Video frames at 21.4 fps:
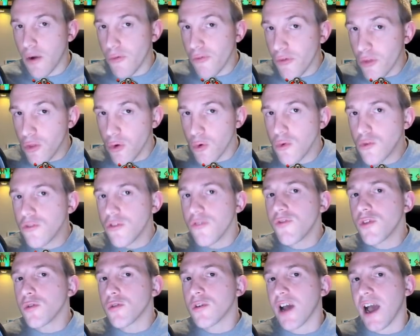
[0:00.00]
Now, for those
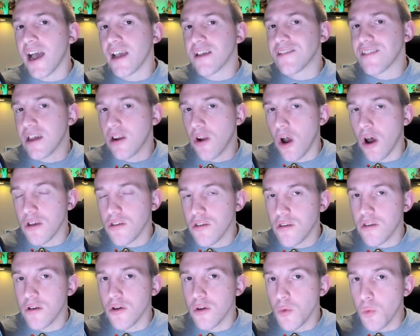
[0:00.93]
of you guys that are
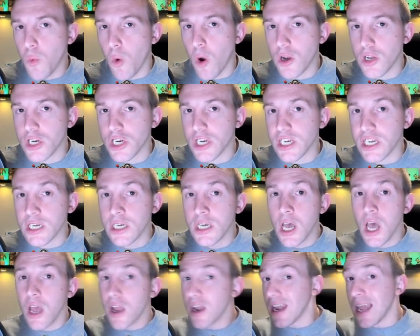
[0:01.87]
still watching,
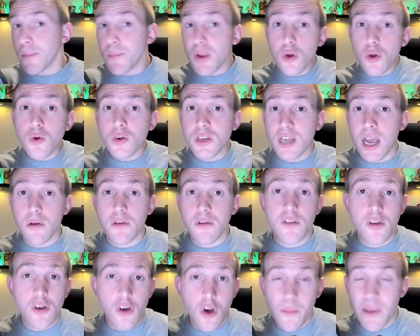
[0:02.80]
let me know
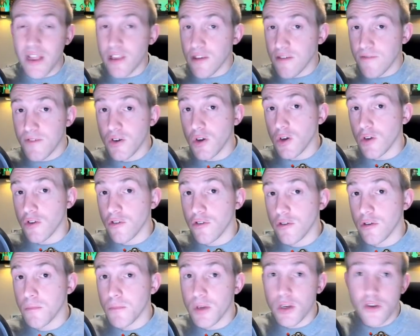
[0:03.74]
down in the comments
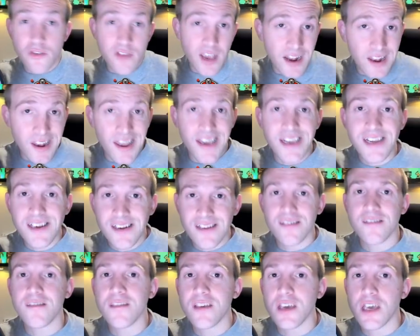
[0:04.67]
first, because I like
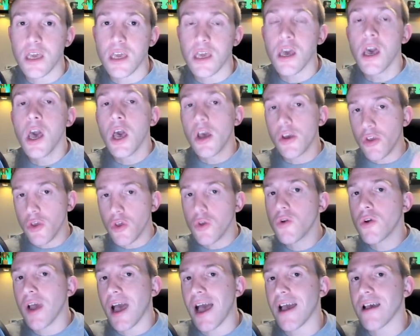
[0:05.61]
to see
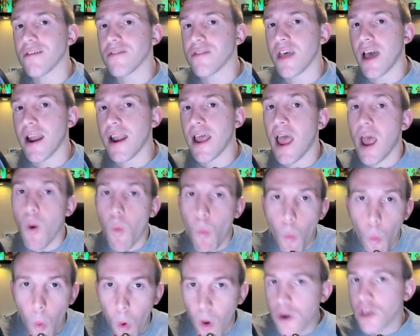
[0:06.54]
you guys that
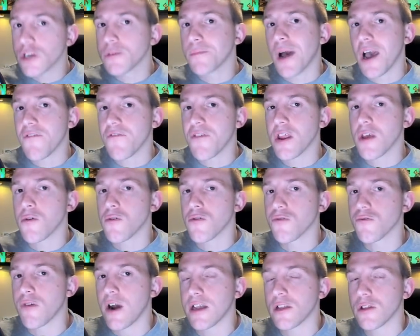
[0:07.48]
watch my
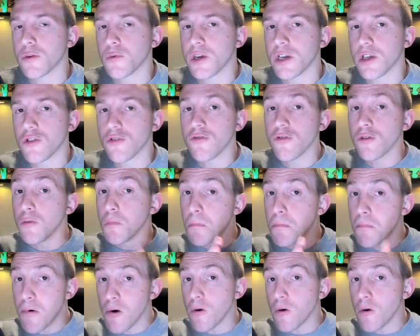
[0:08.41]
videos right the way through.